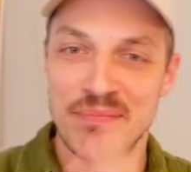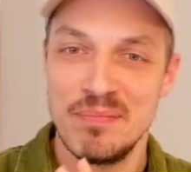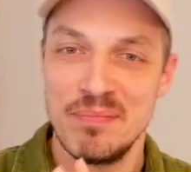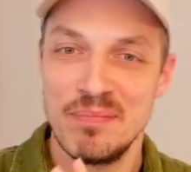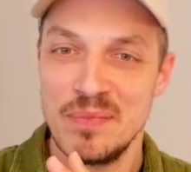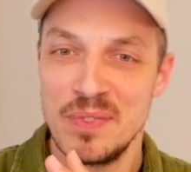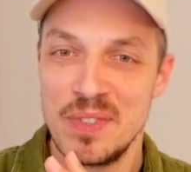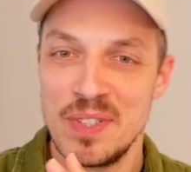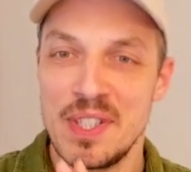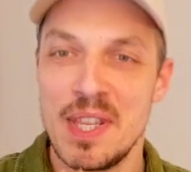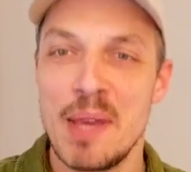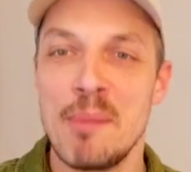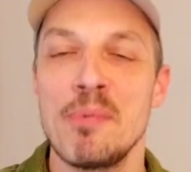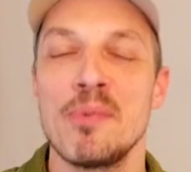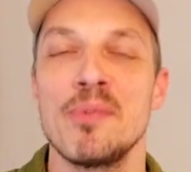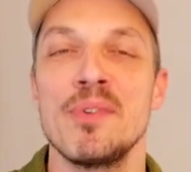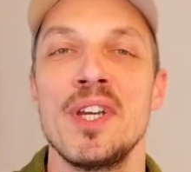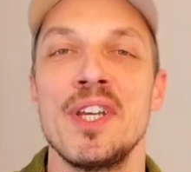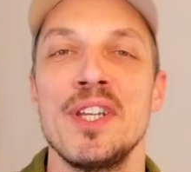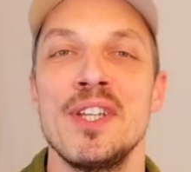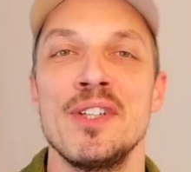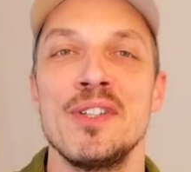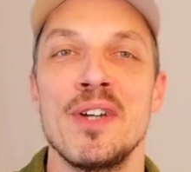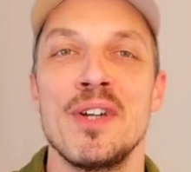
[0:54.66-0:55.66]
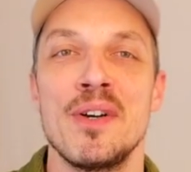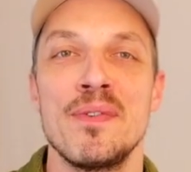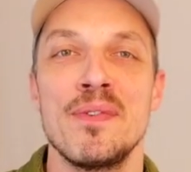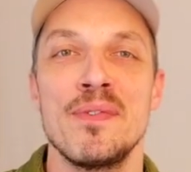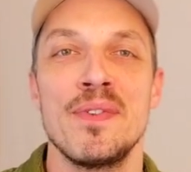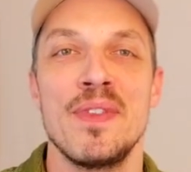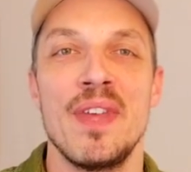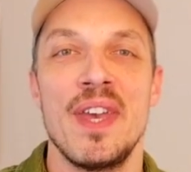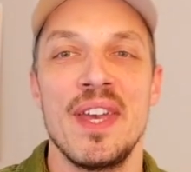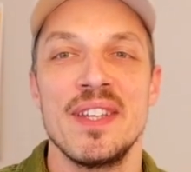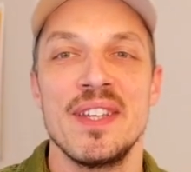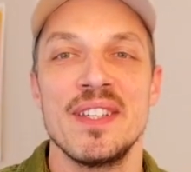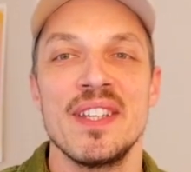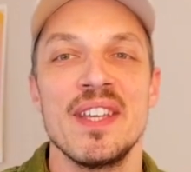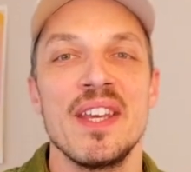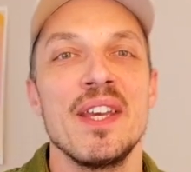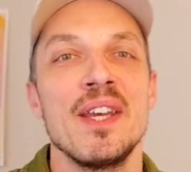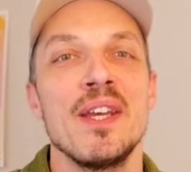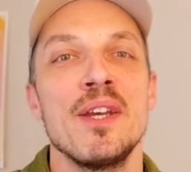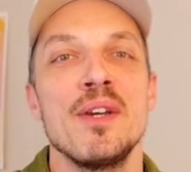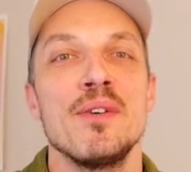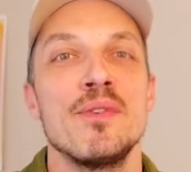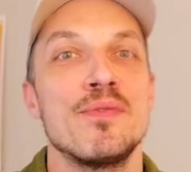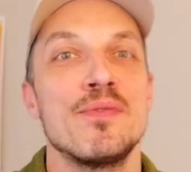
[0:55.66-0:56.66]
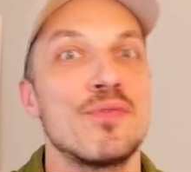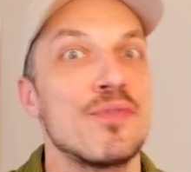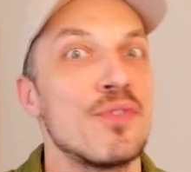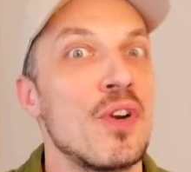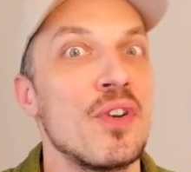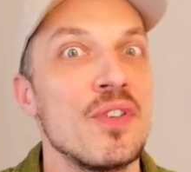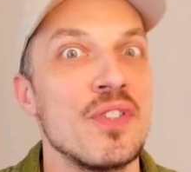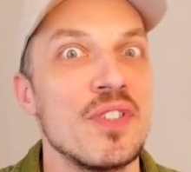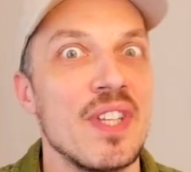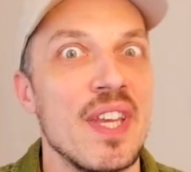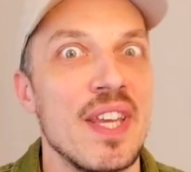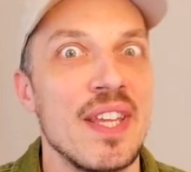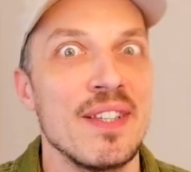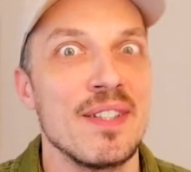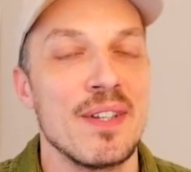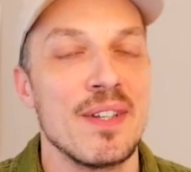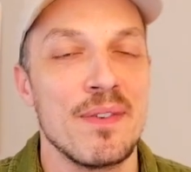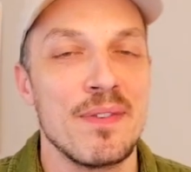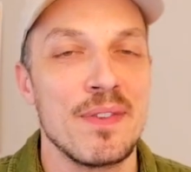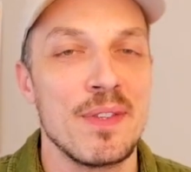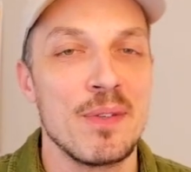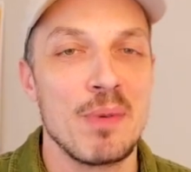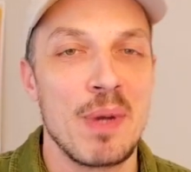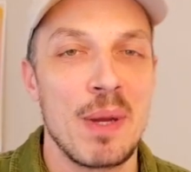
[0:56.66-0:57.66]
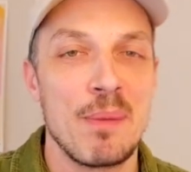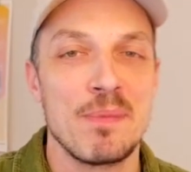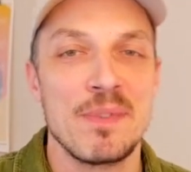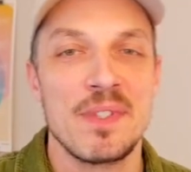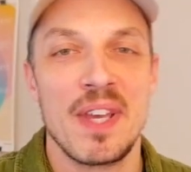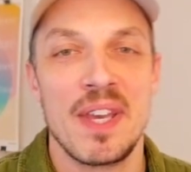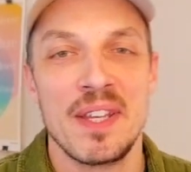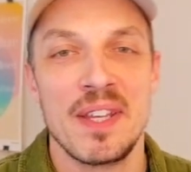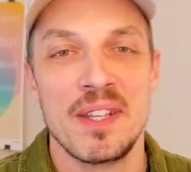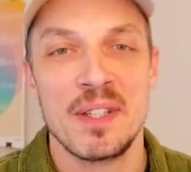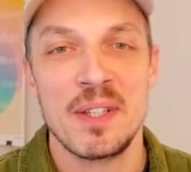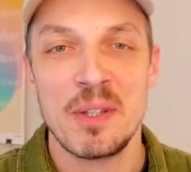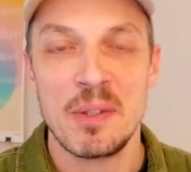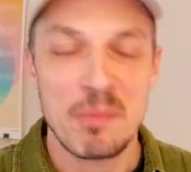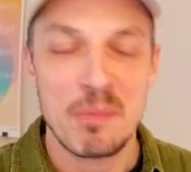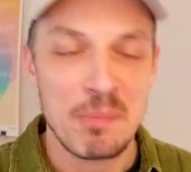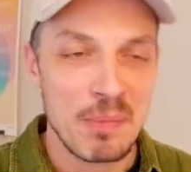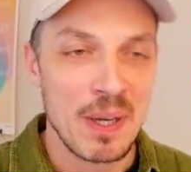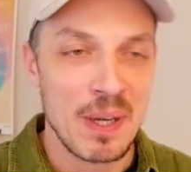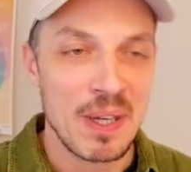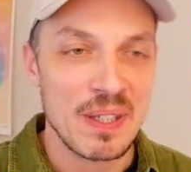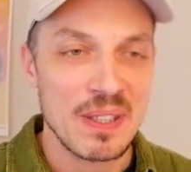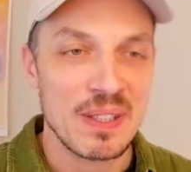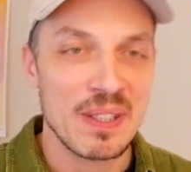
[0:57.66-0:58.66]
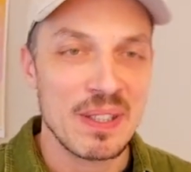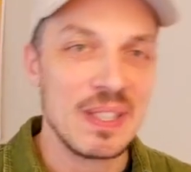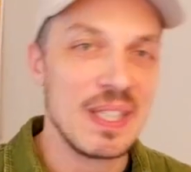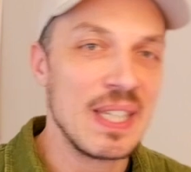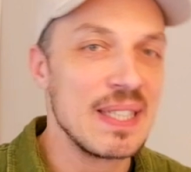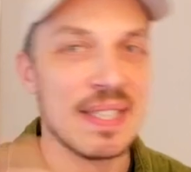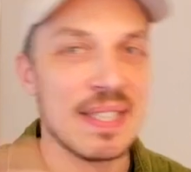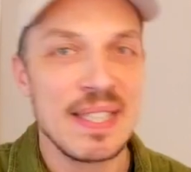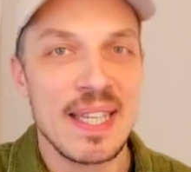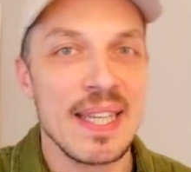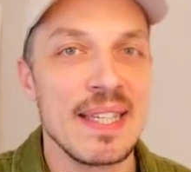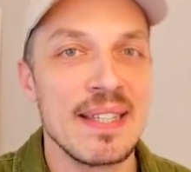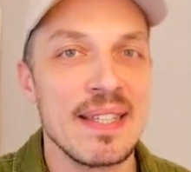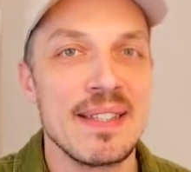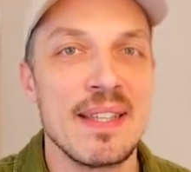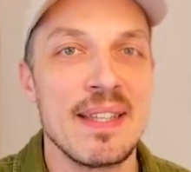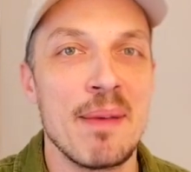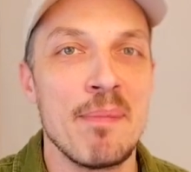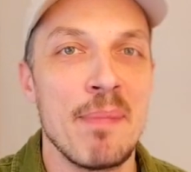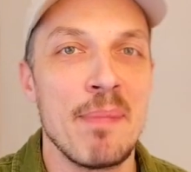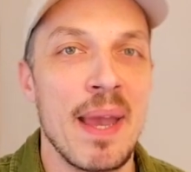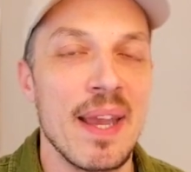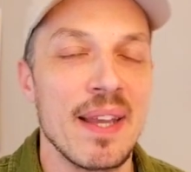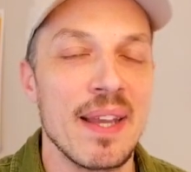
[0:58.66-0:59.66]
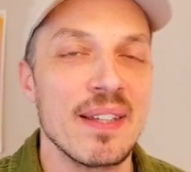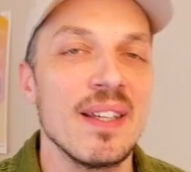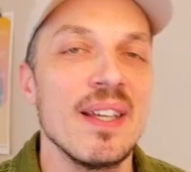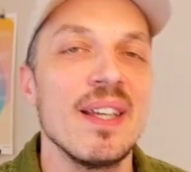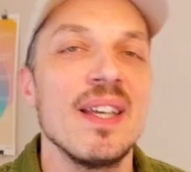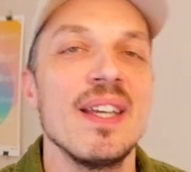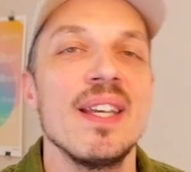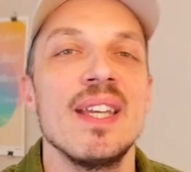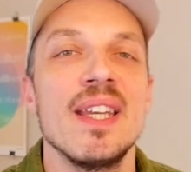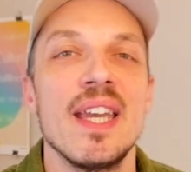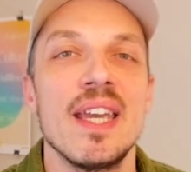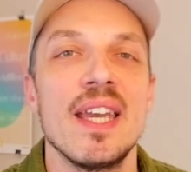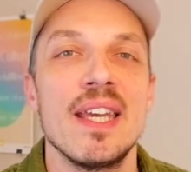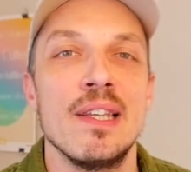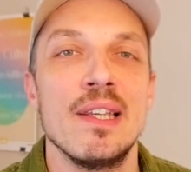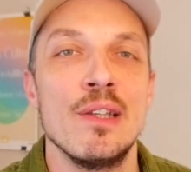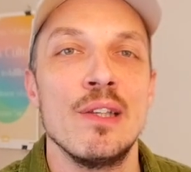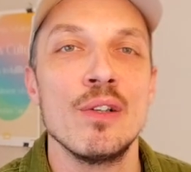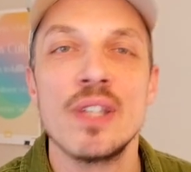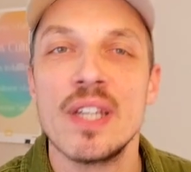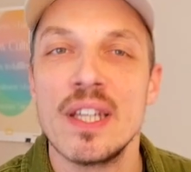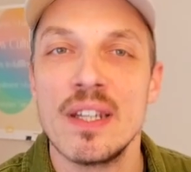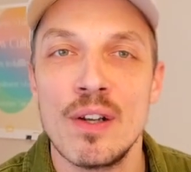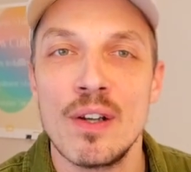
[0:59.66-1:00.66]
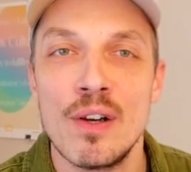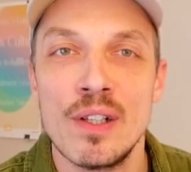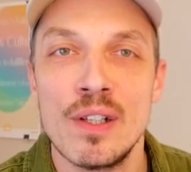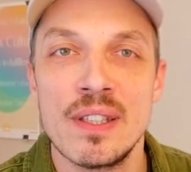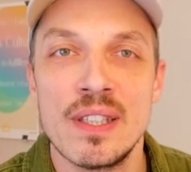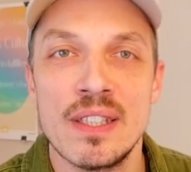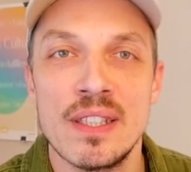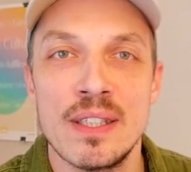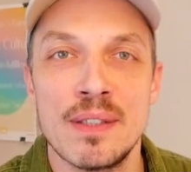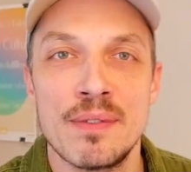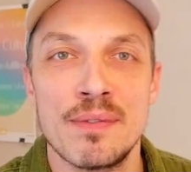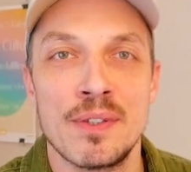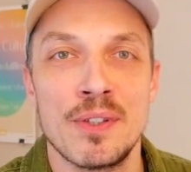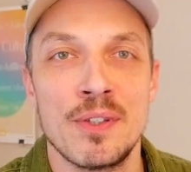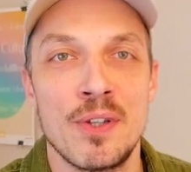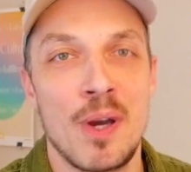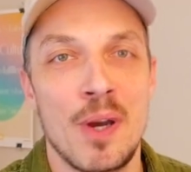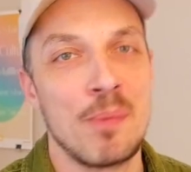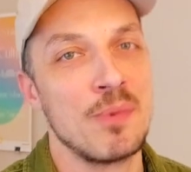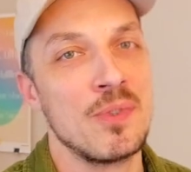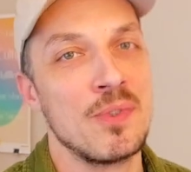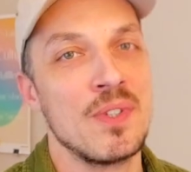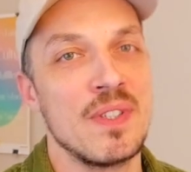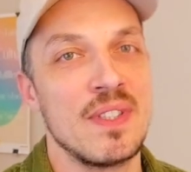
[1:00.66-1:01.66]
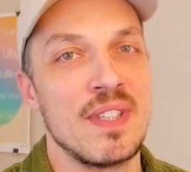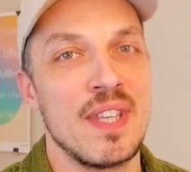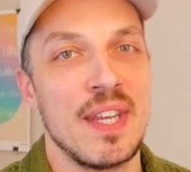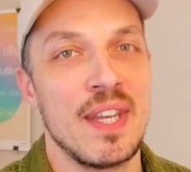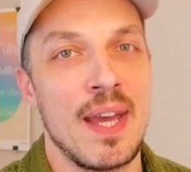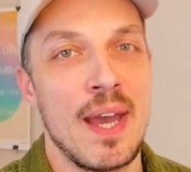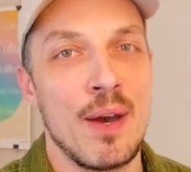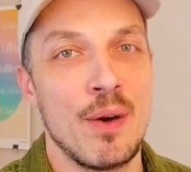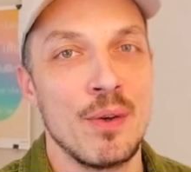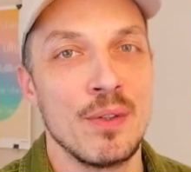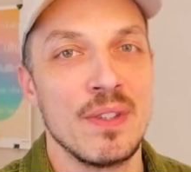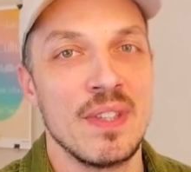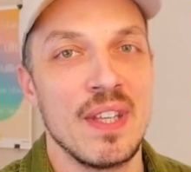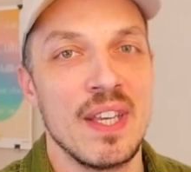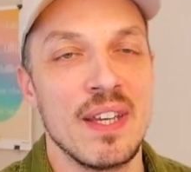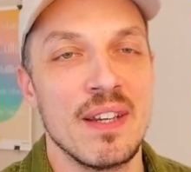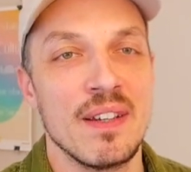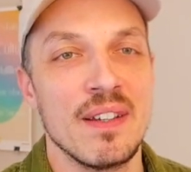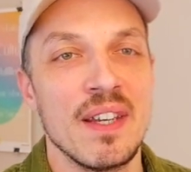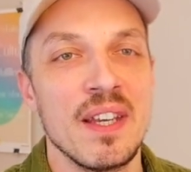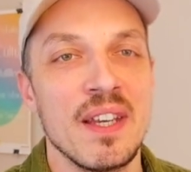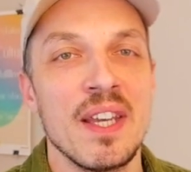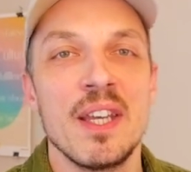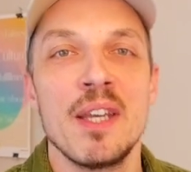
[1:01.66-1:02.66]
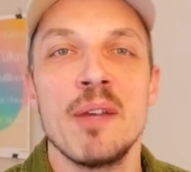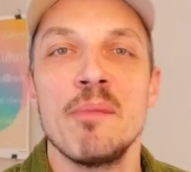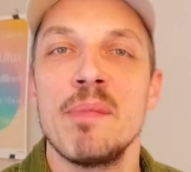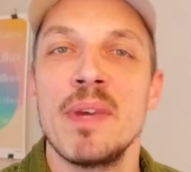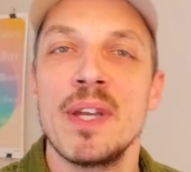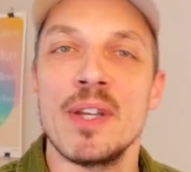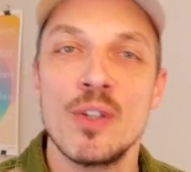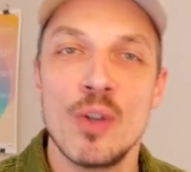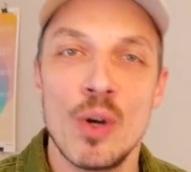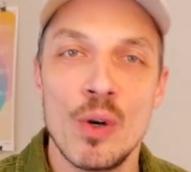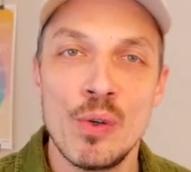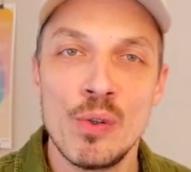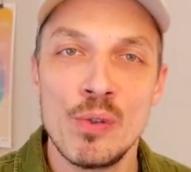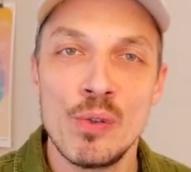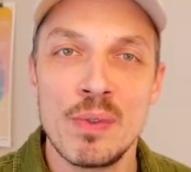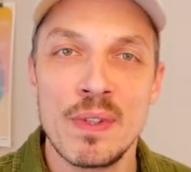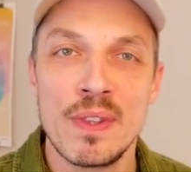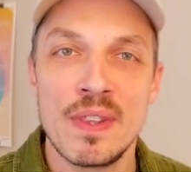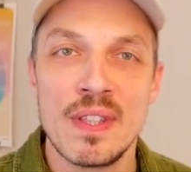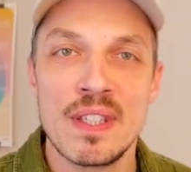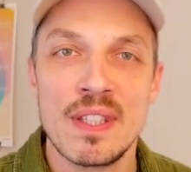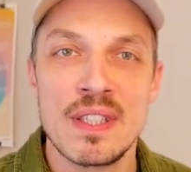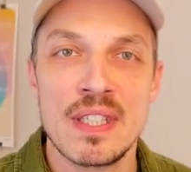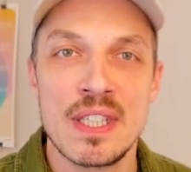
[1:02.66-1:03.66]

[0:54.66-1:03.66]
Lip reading: separated of that front end of the website. But let's take a step back and look at all the different options that are out there. My goal with this